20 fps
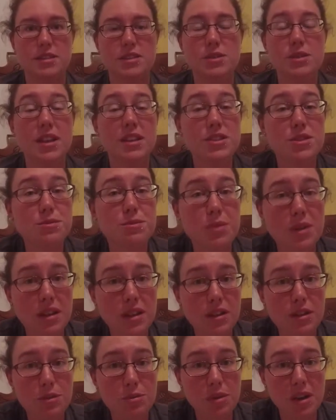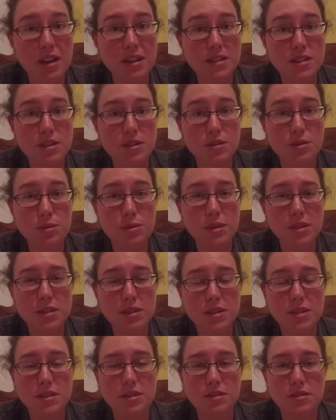So that's a really good way to
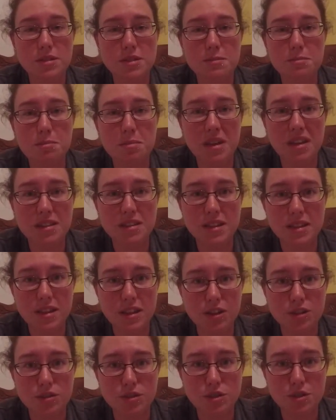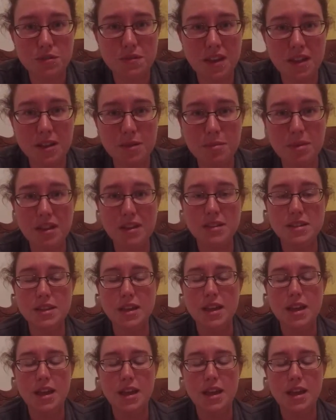start some basic character development.